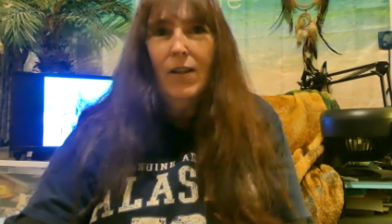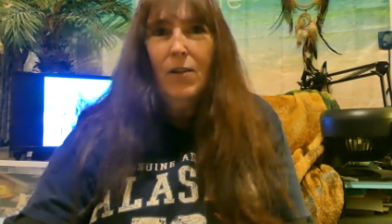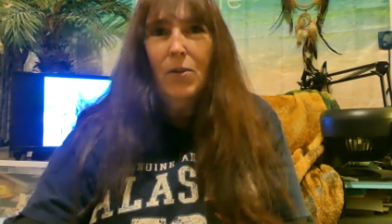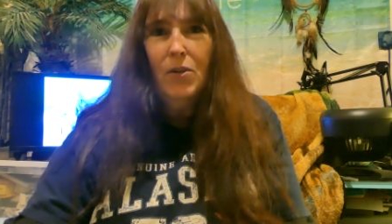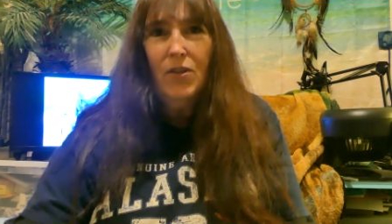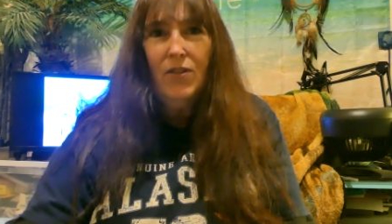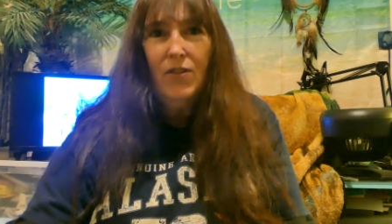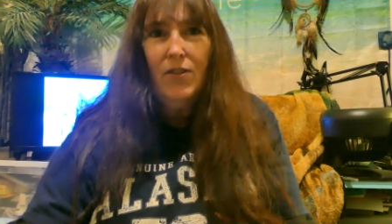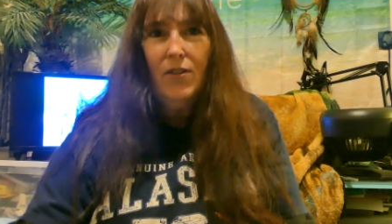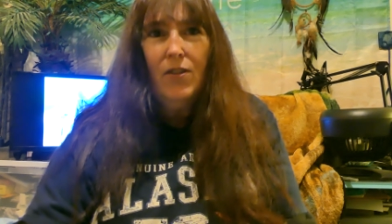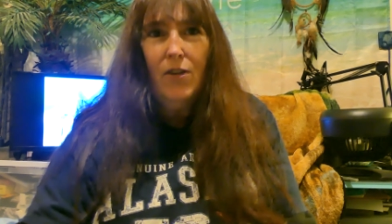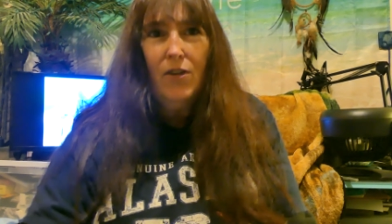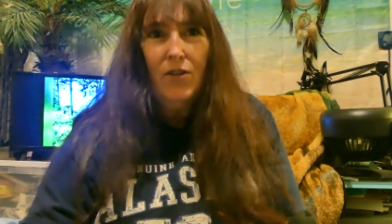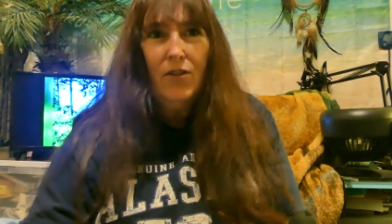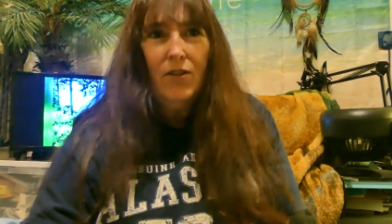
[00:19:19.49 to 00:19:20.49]
which is the
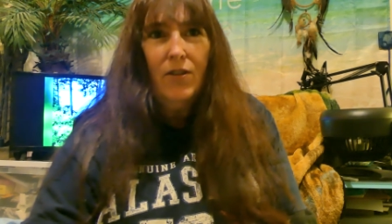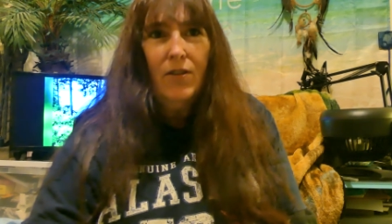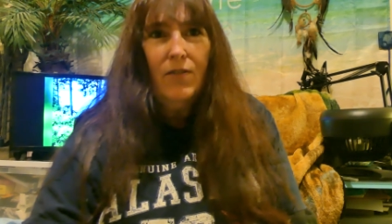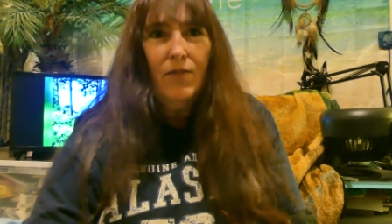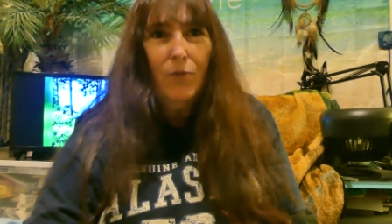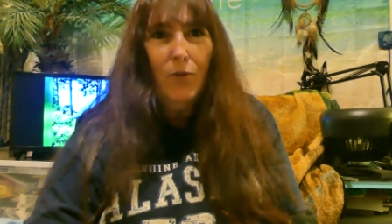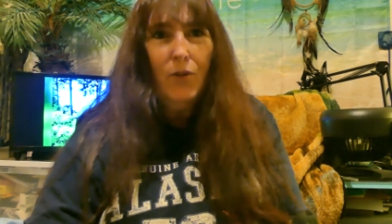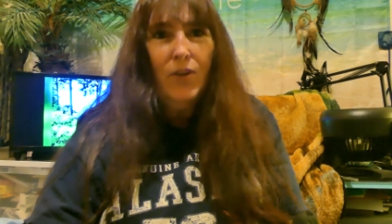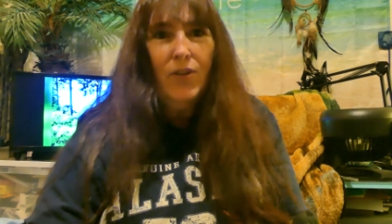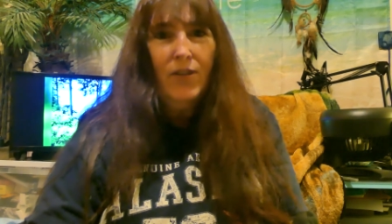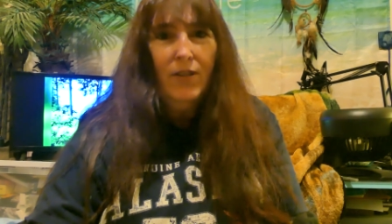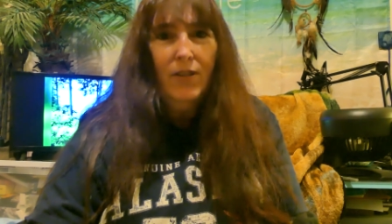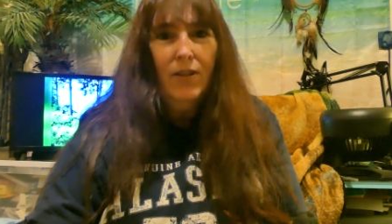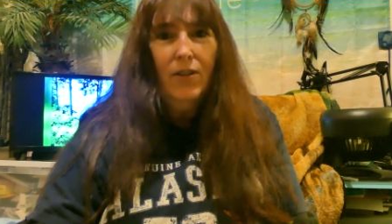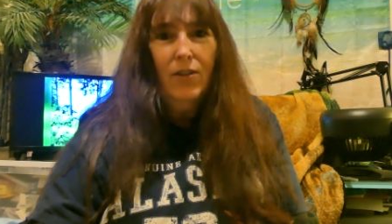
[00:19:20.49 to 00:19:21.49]
largest forest
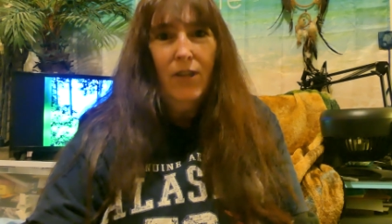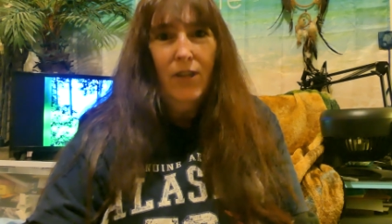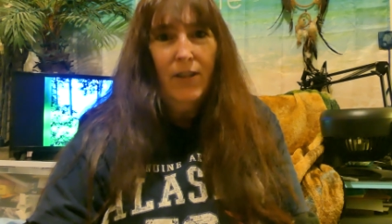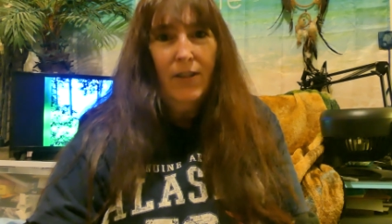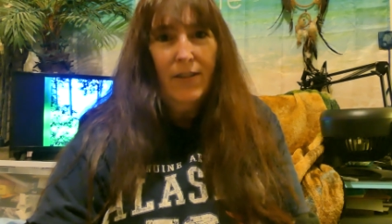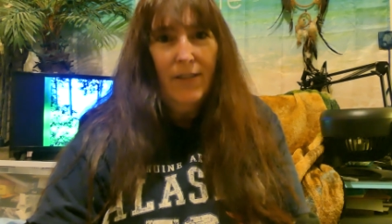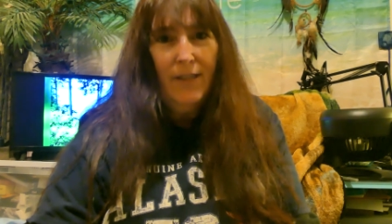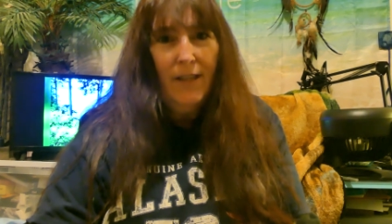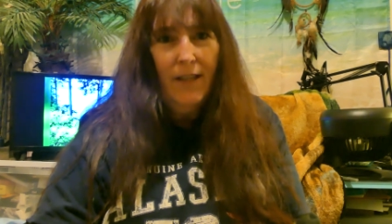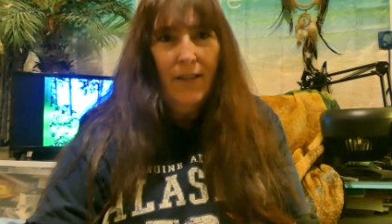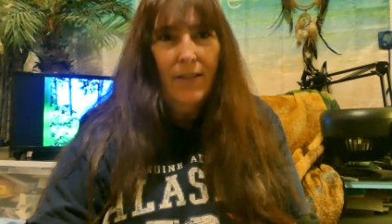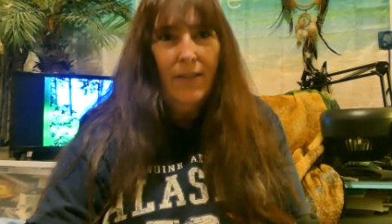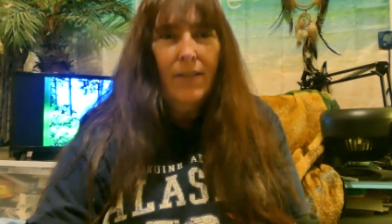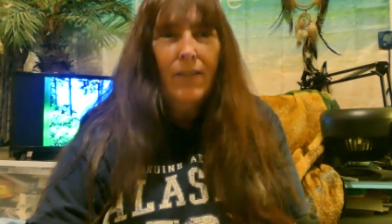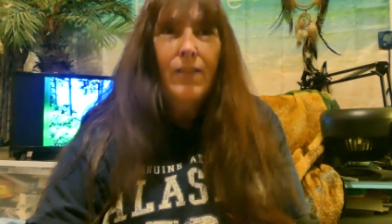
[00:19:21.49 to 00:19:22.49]
in the United
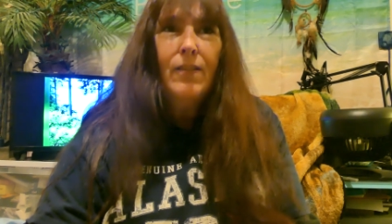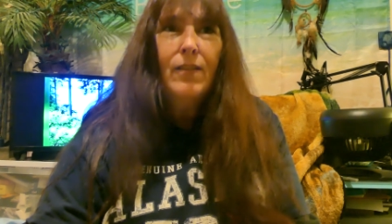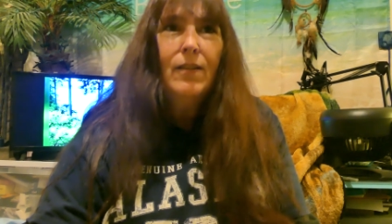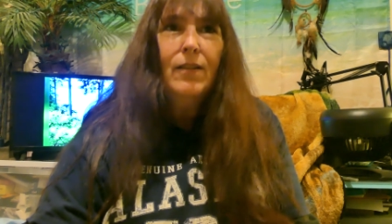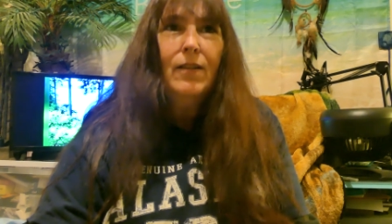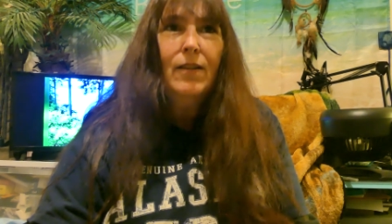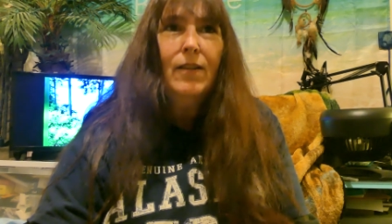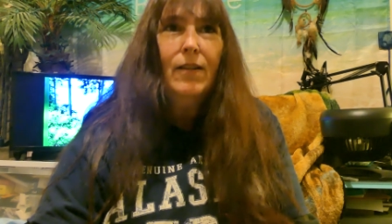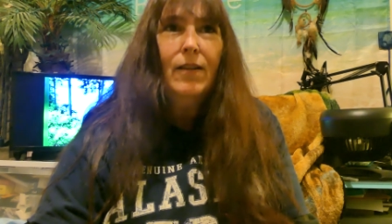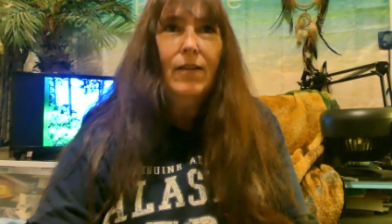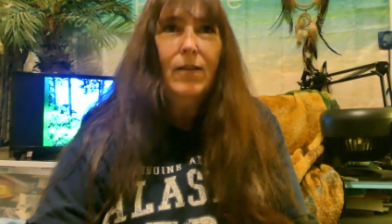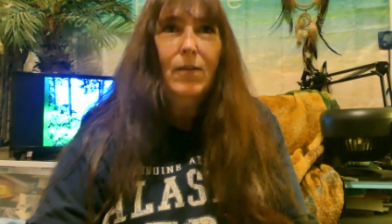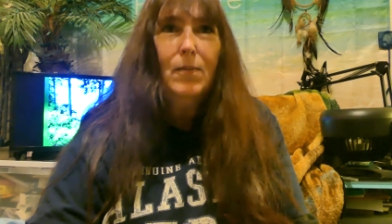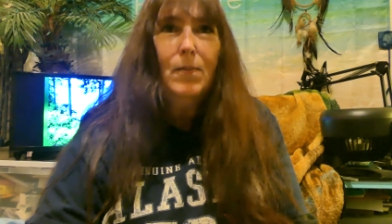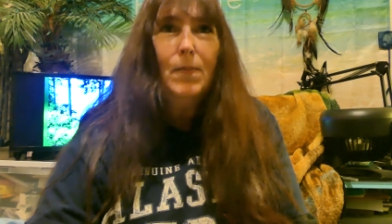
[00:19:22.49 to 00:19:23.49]
States.
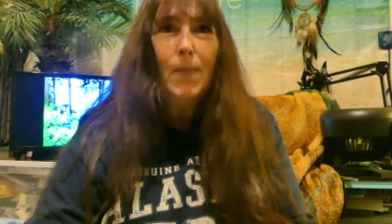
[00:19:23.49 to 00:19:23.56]
Um,